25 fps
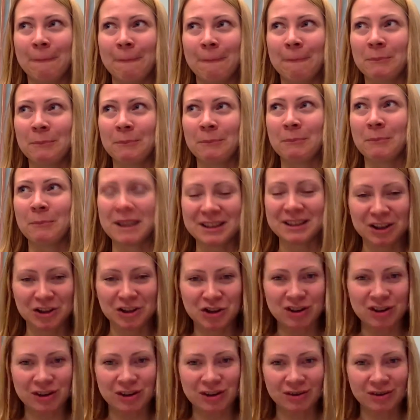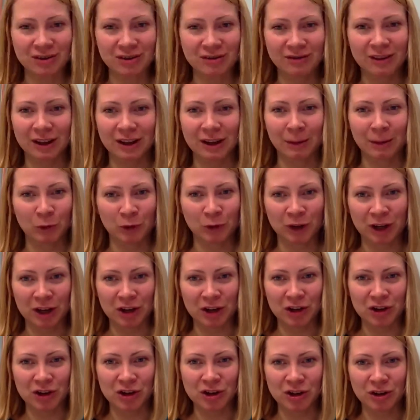messages, the
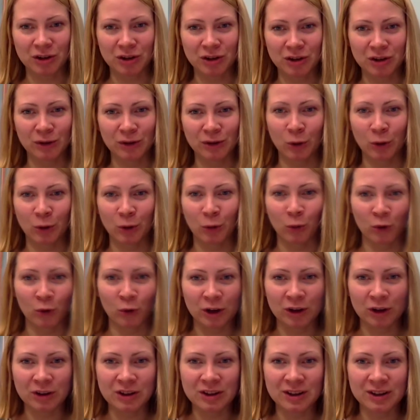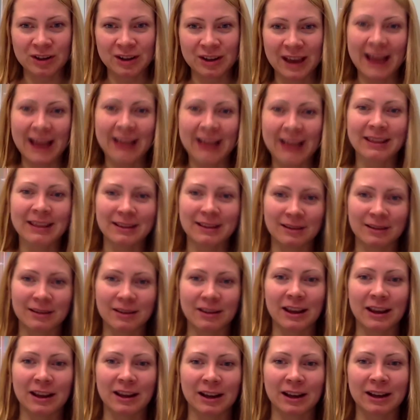communication, your words, and
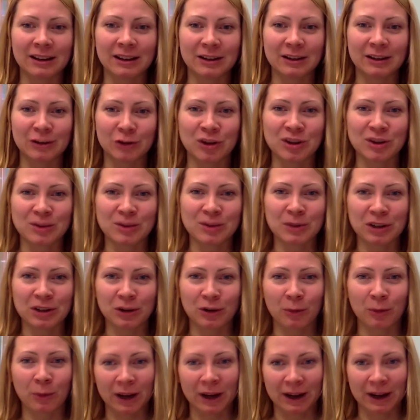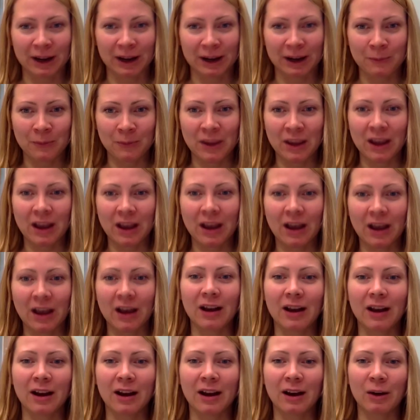they can transmit your money.
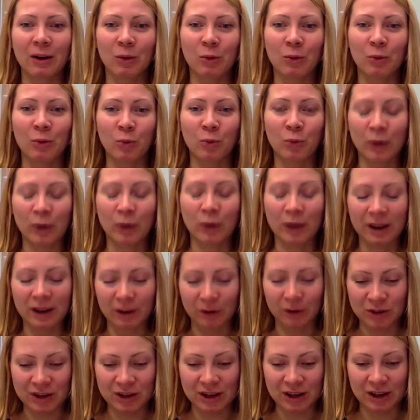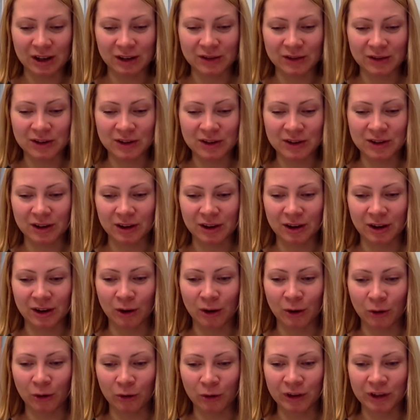We ourselves
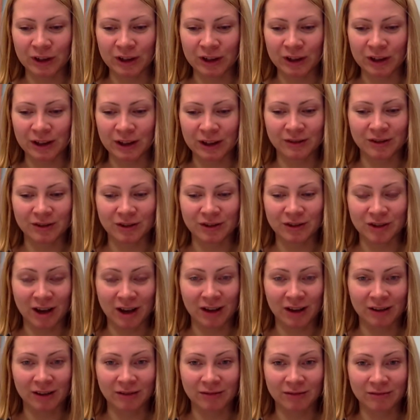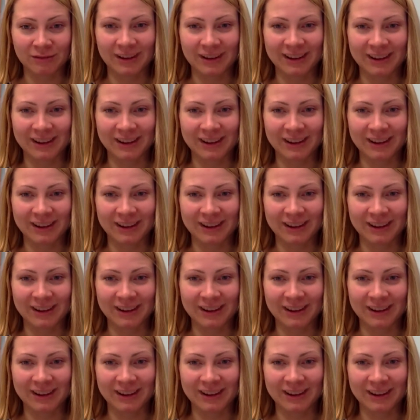already done